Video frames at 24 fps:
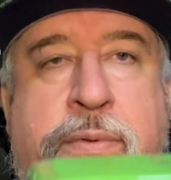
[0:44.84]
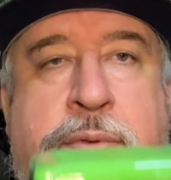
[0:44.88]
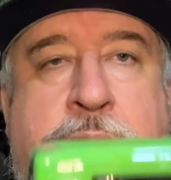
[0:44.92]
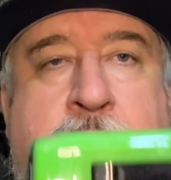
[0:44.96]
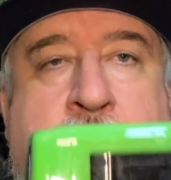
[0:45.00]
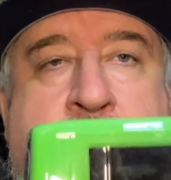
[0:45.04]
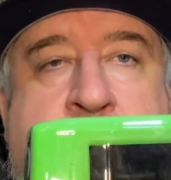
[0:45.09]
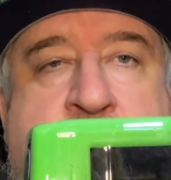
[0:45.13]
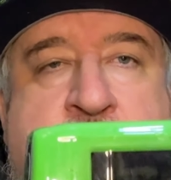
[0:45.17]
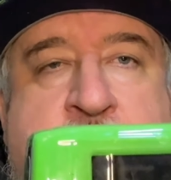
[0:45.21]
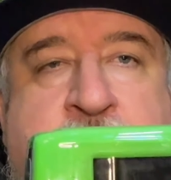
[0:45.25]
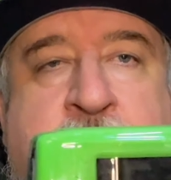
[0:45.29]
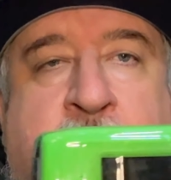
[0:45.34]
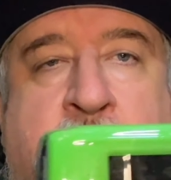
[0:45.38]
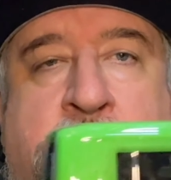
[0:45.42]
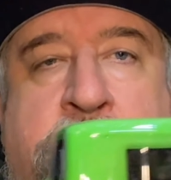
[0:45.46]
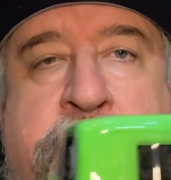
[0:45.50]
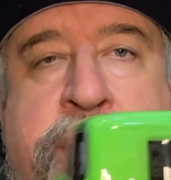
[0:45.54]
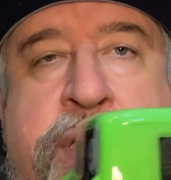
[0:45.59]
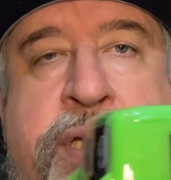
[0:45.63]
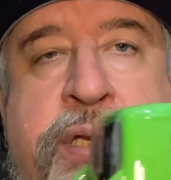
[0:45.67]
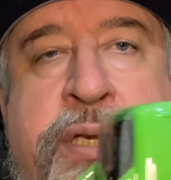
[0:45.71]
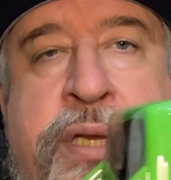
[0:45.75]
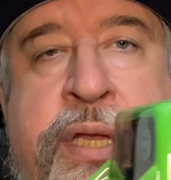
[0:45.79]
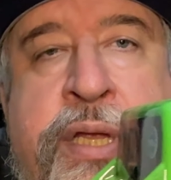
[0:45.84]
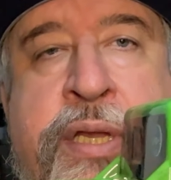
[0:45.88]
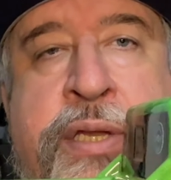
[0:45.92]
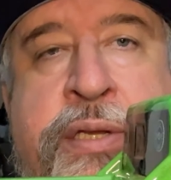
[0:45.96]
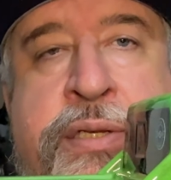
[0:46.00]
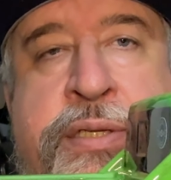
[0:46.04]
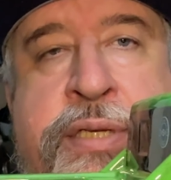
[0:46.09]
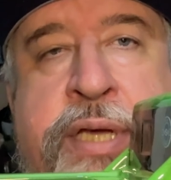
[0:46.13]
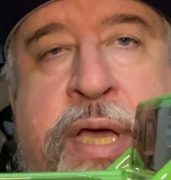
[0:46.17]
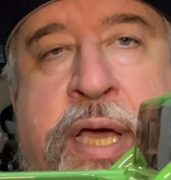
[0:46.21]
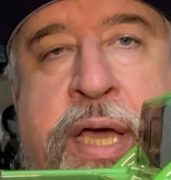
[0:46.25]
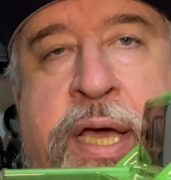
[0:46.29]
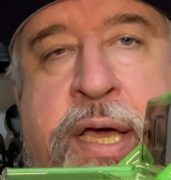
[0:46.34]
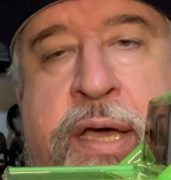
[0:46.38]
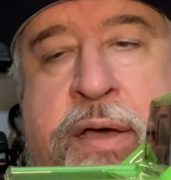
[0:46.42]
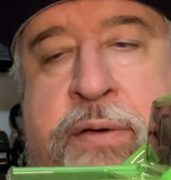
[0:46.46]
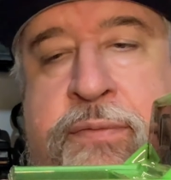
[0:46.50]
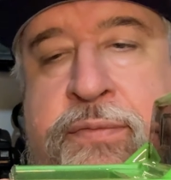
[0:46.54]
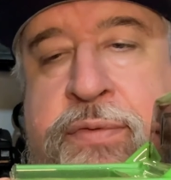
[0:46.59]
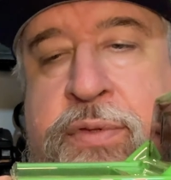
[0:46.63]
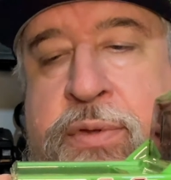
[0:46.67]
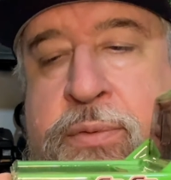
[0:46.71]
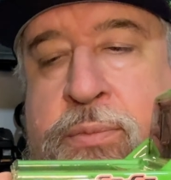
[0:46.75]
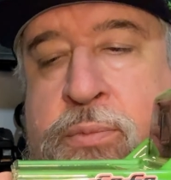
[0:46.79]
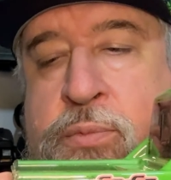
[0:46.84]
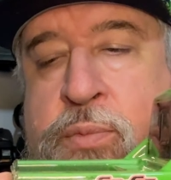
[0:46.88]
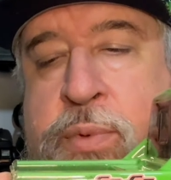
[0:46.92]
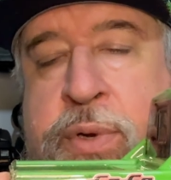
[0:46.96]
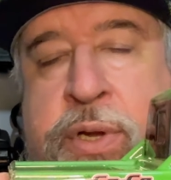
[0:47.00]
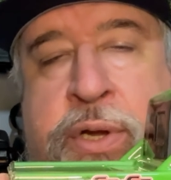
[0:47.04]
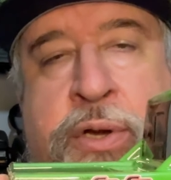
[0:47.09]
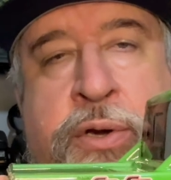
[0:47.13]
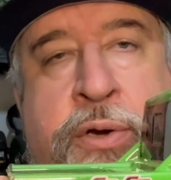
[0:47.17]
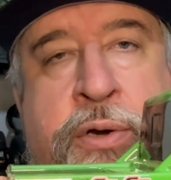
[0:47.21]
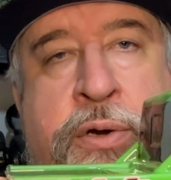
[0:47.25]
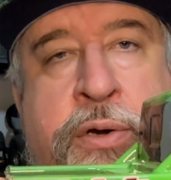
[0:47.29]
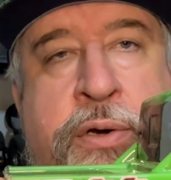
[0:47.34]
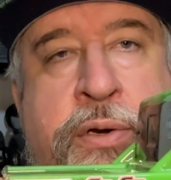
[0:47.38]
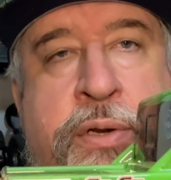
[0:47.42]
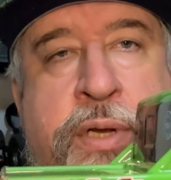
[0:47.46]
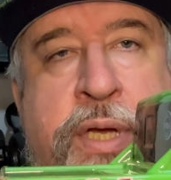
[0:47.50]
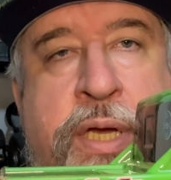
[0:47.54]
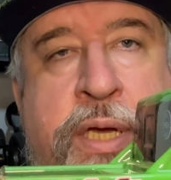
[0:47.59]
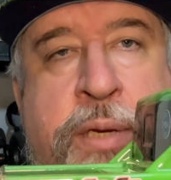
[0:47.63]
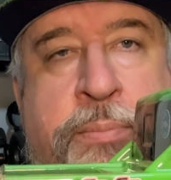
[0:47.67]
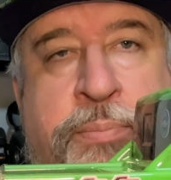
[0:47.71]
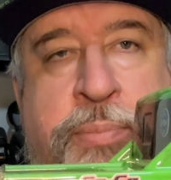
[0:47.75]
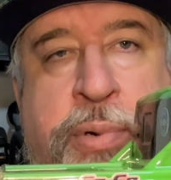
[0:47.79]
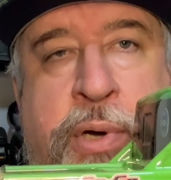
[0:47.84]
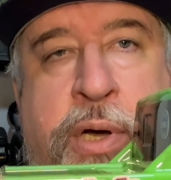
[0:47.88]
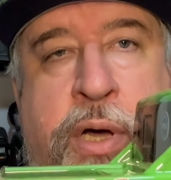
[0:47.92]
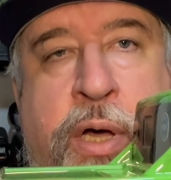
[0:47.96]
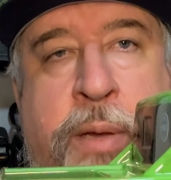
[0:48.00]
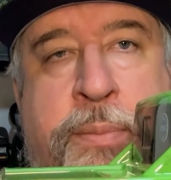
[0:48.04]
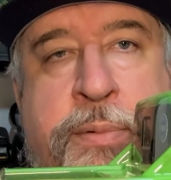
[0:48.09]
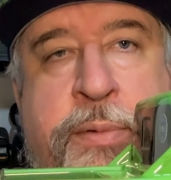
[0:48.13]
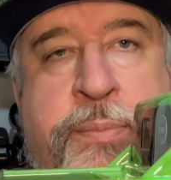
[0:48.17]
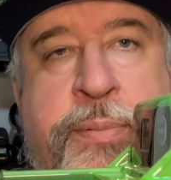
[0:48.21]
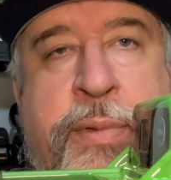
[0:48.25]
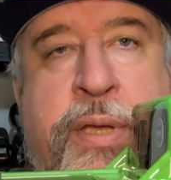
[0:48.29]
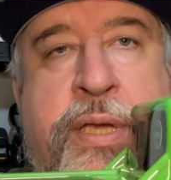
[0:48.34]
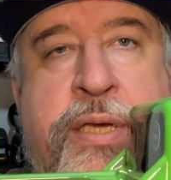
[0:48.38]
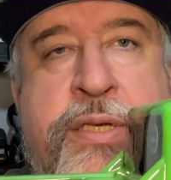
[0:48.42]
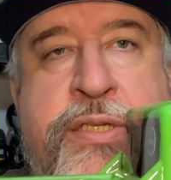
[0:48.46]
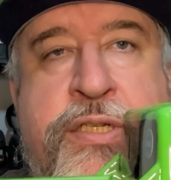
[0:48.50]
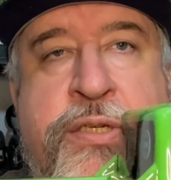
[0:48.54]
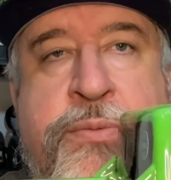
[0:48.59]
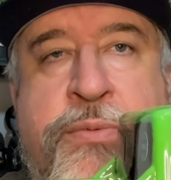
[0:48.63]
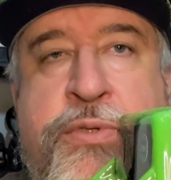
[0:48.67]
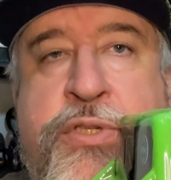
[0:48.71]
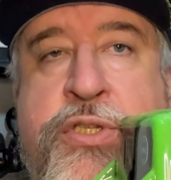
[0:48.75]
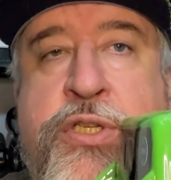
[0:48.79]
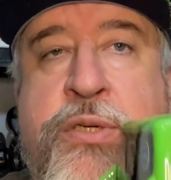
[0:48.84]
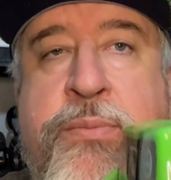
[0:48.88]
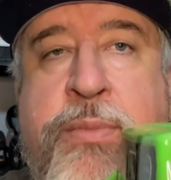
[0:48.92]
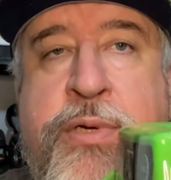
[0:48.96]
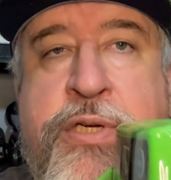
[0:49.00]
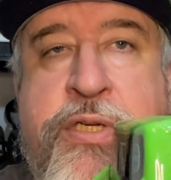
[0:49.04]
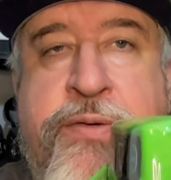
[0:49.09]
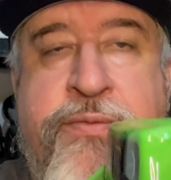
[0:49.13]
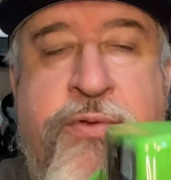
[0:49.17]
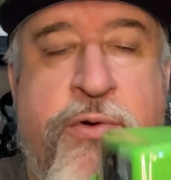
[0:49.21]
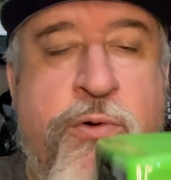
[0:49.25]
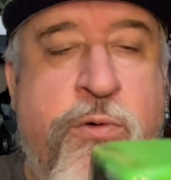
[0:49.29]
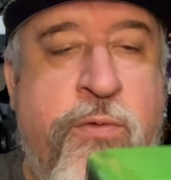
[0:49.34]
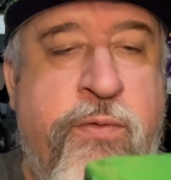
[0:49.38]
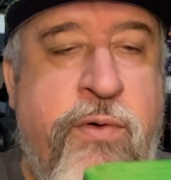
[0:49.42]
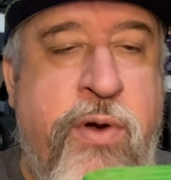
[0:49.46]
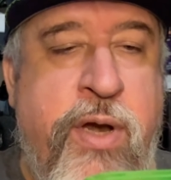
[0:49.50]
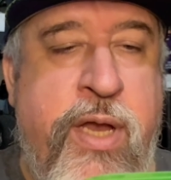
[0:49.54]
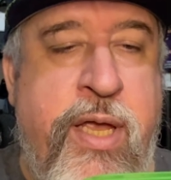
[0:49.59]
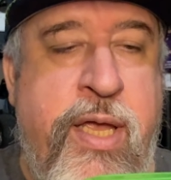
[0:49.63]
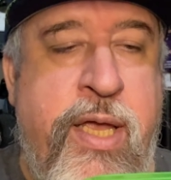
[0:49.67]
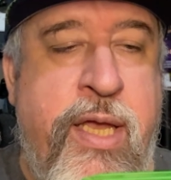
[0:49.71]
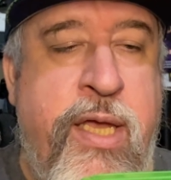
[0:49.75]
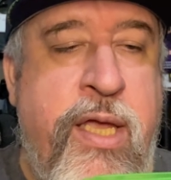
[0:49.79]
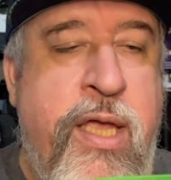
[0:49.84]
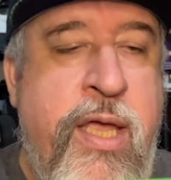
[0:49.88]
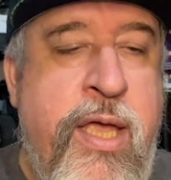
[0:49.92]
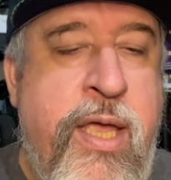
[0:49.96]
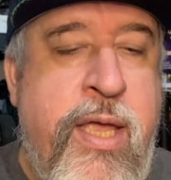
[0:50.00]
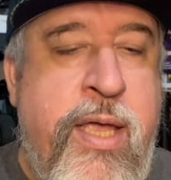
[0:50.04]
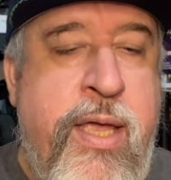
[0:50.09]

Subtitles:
this body needed to have the rear bobbed because there was too much of an overhang.